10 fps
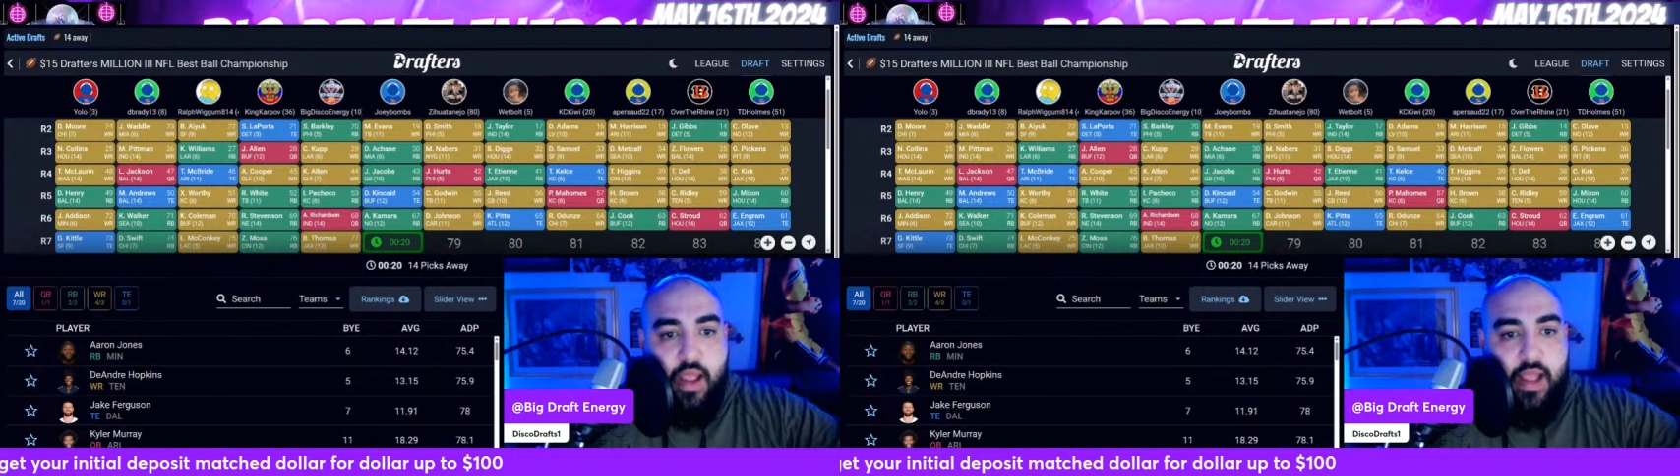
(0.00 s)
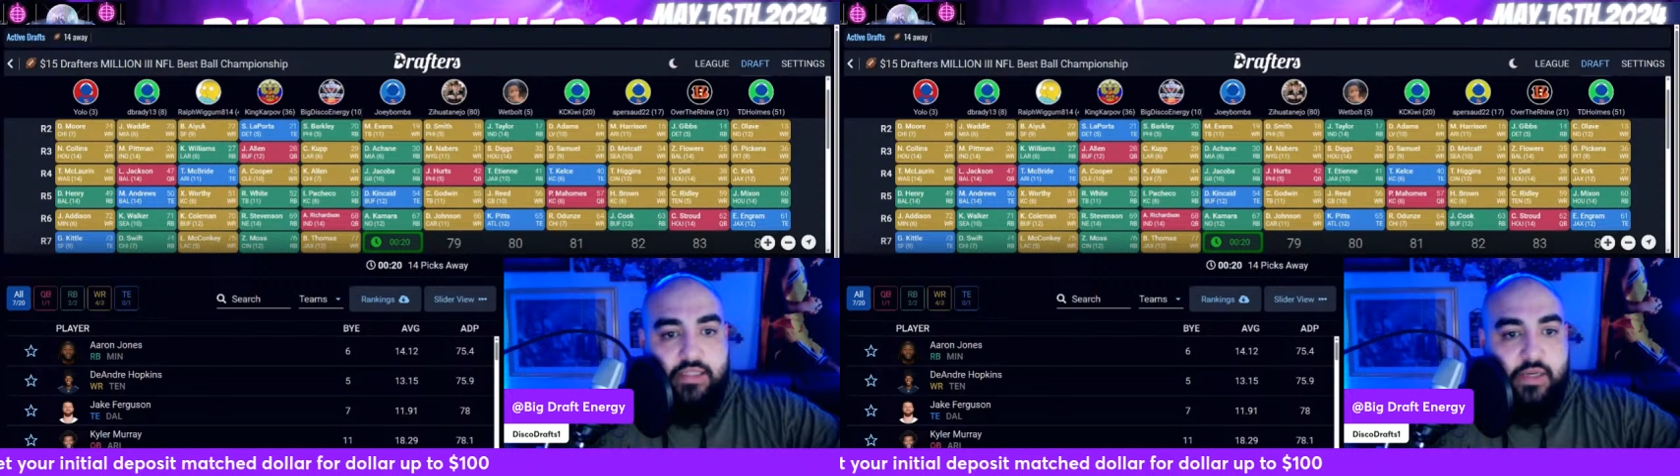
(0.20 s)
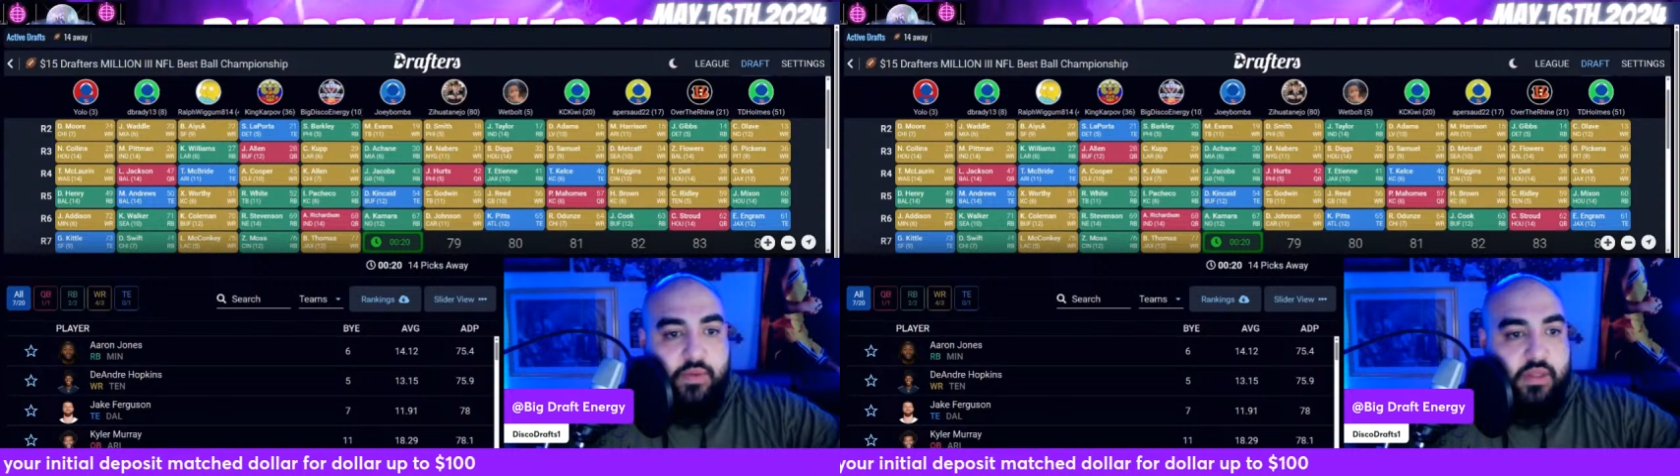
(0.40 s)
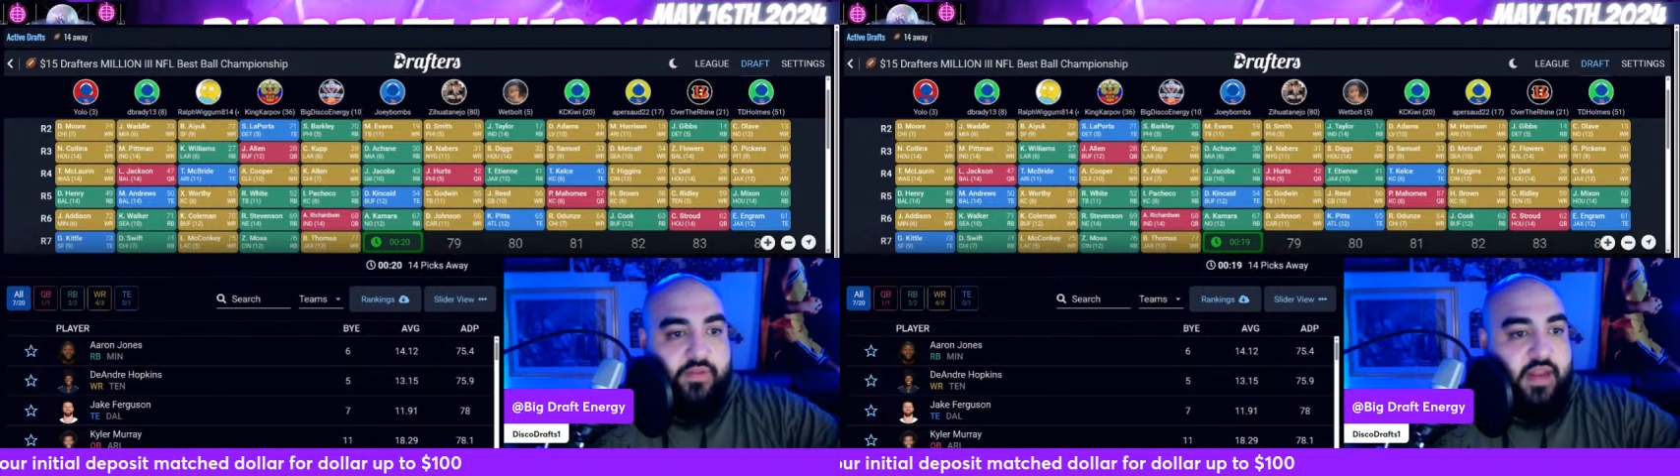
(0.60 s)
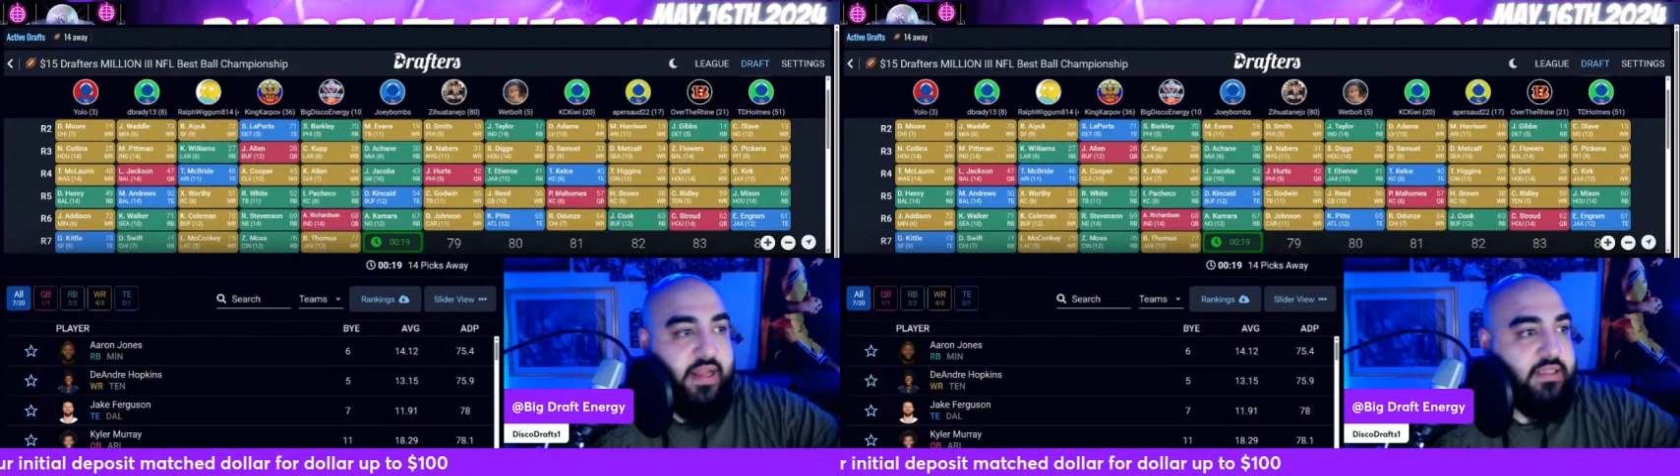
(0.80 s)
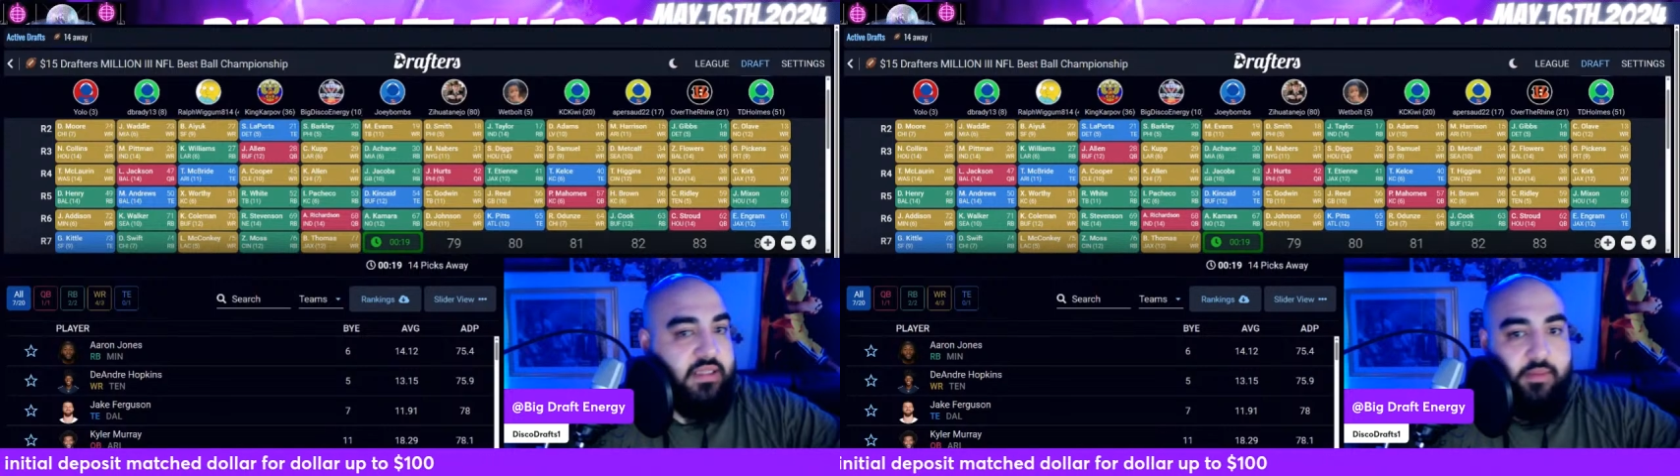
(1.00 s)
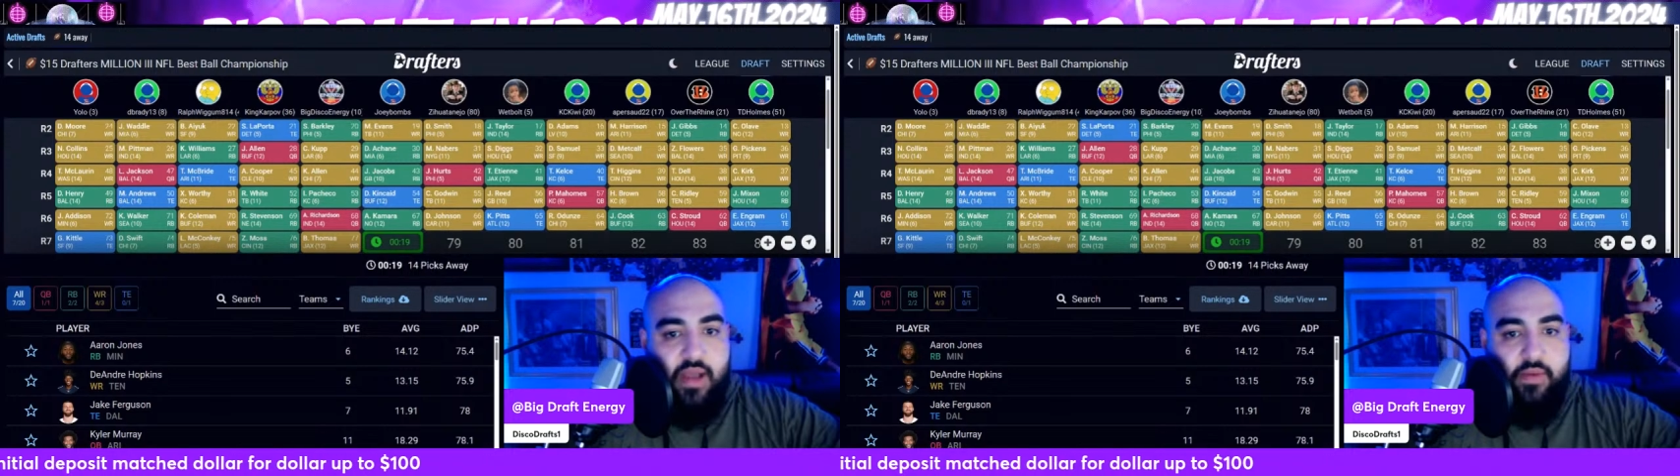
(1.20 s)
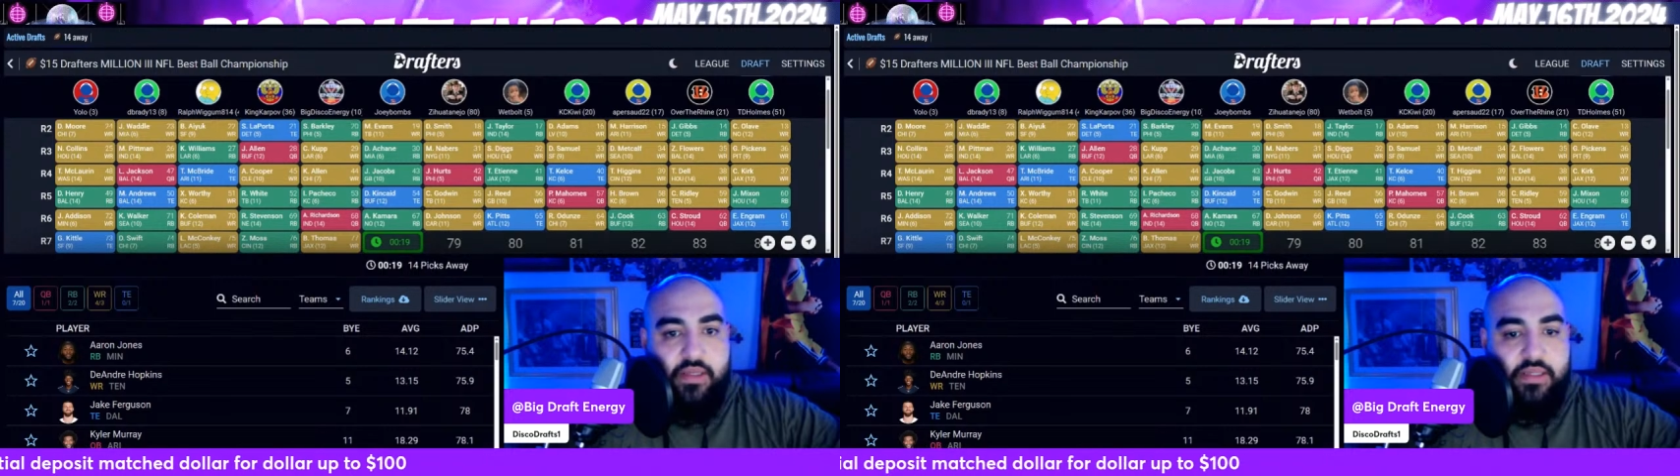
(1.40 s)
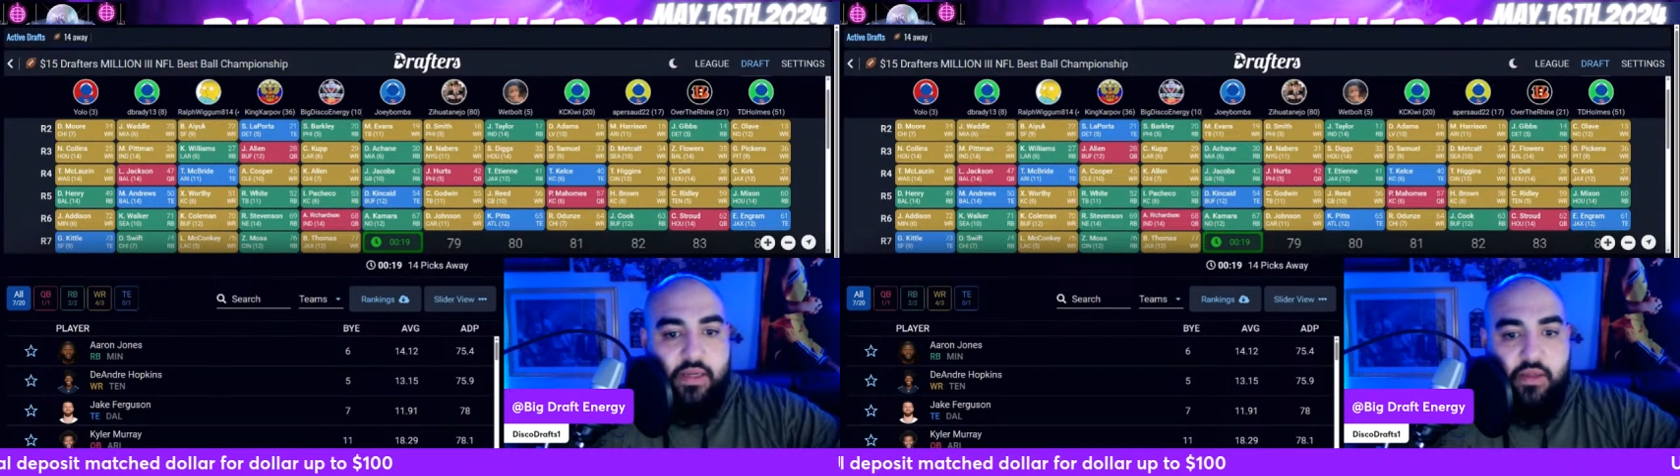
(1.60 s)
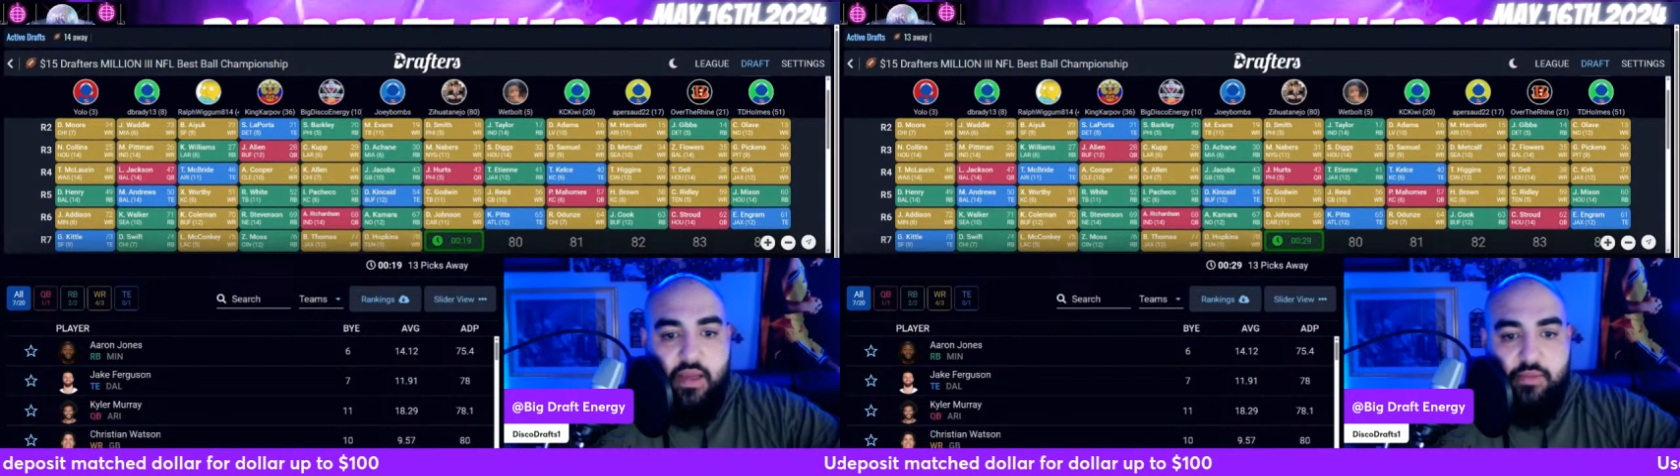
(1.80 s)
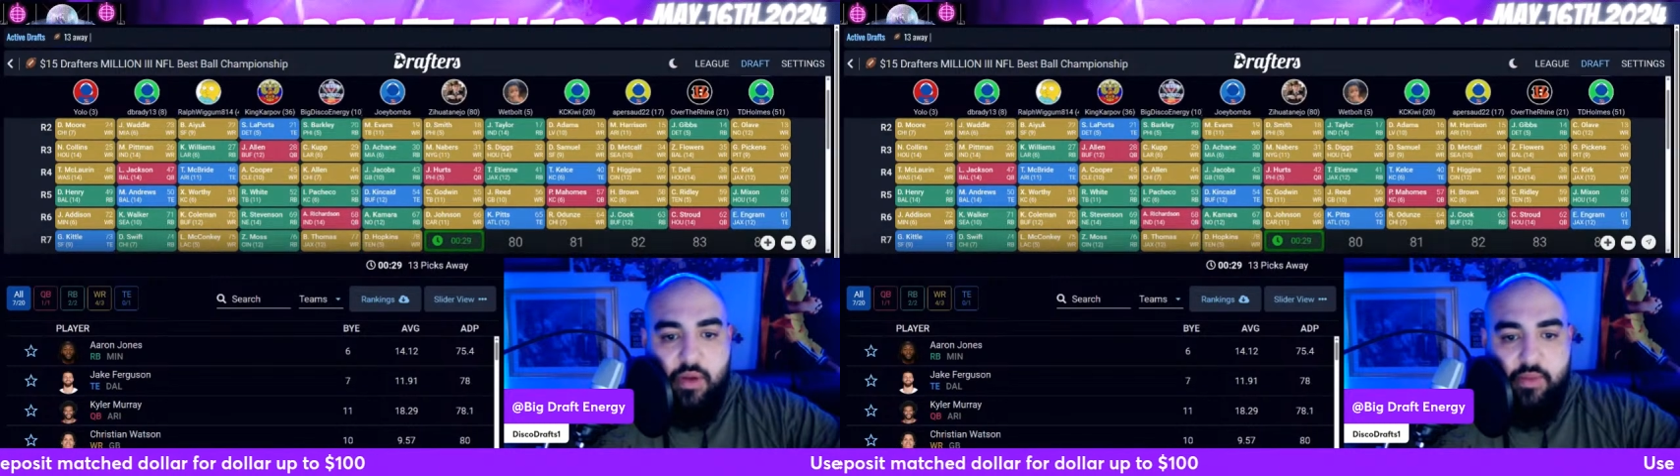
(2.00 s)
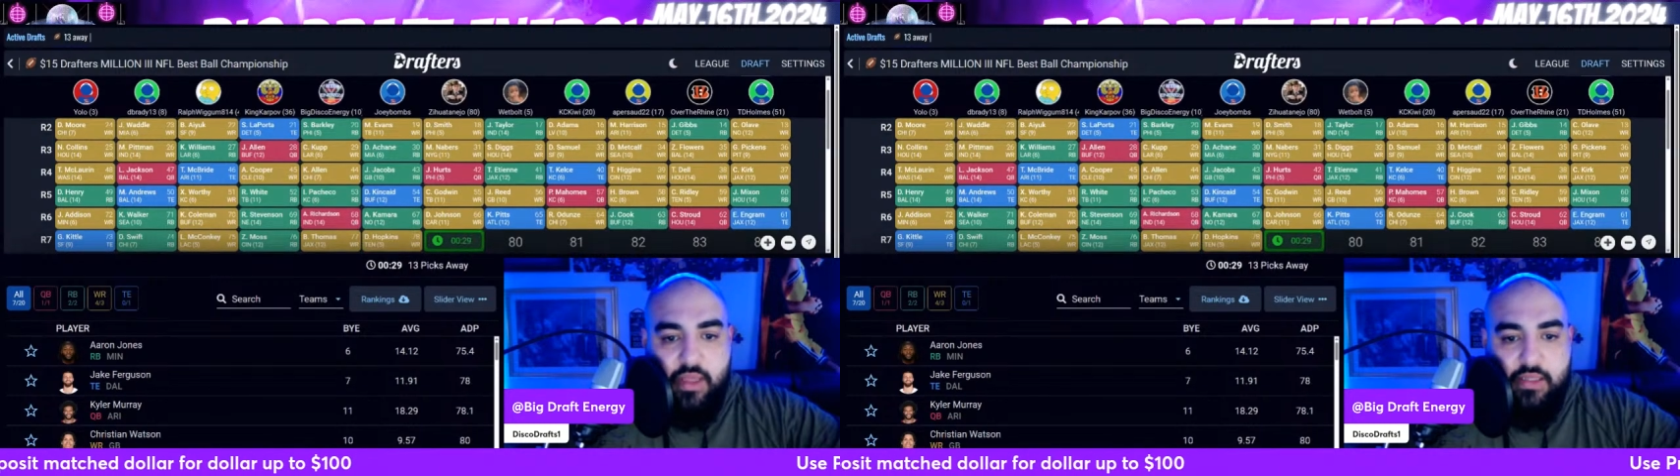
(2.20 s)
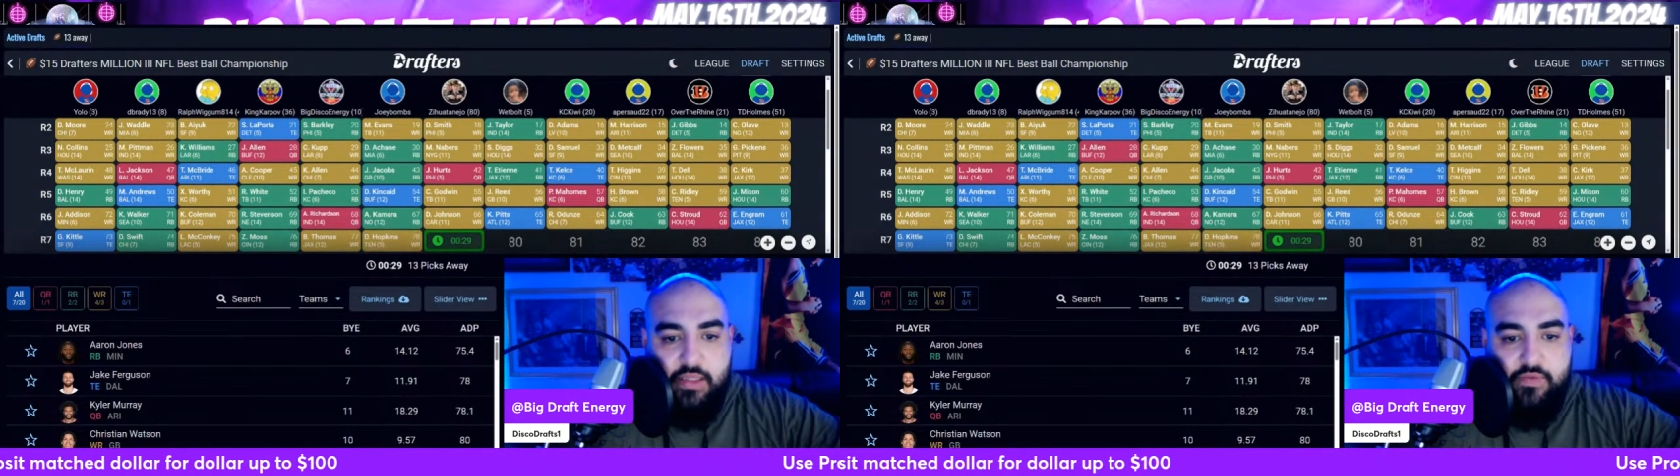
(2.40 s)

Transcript: I generally love that I could see the bye weeks now. You guys probably can't see it